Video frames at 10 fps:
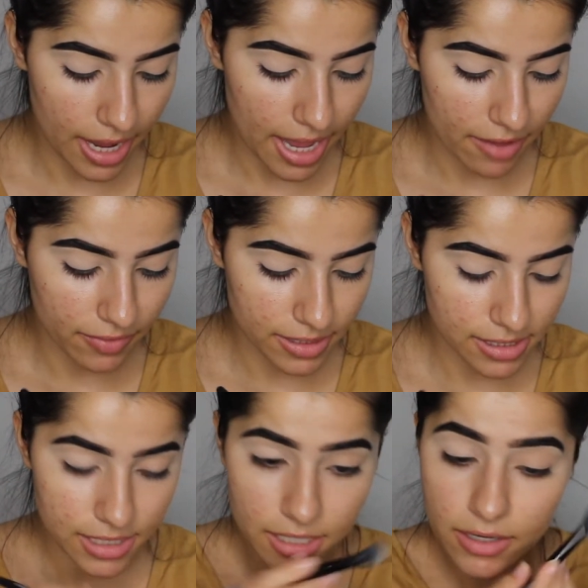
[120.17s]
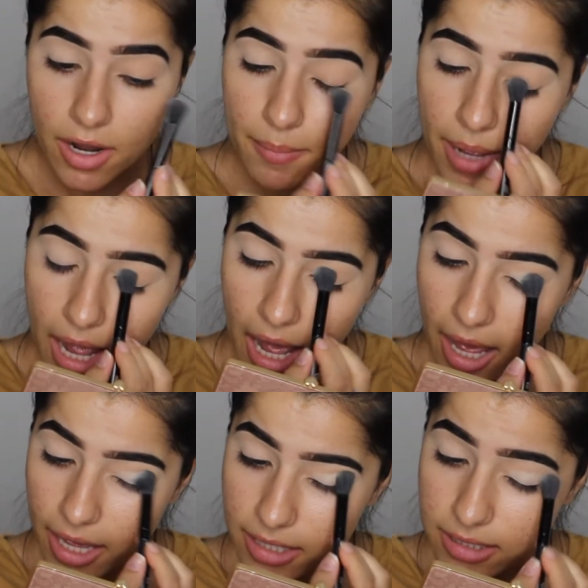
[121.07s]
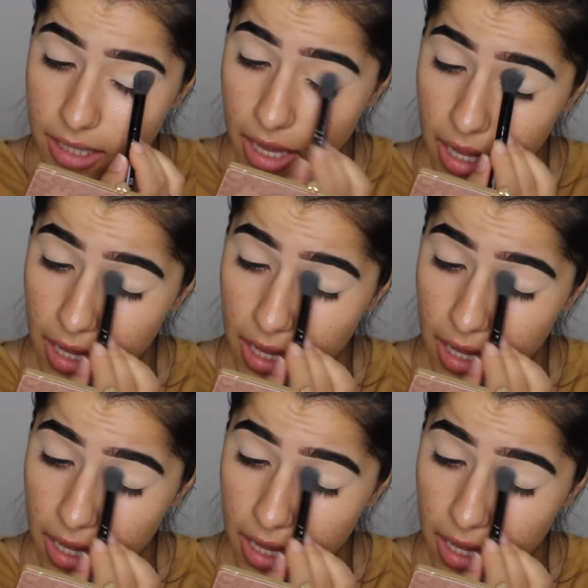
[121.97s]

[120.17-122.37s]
I have concealer on my eyes